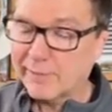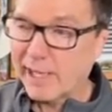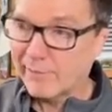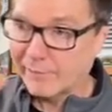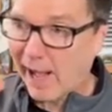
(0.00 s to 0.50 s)

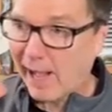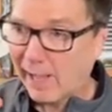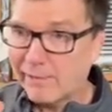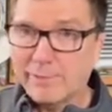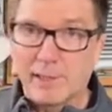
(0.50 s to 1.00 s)
I've got
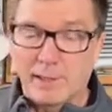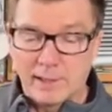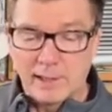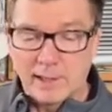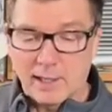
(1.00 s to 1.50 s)
5
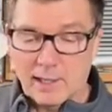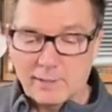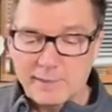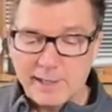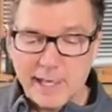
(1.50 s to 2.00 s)

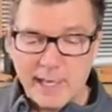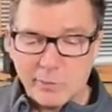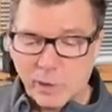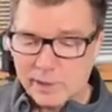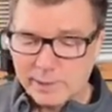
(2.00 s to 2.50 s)
of the
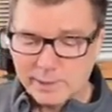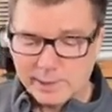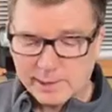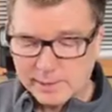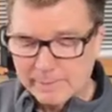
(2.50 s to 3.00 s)

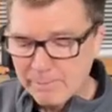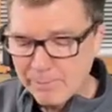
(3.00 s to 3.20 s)
A1s,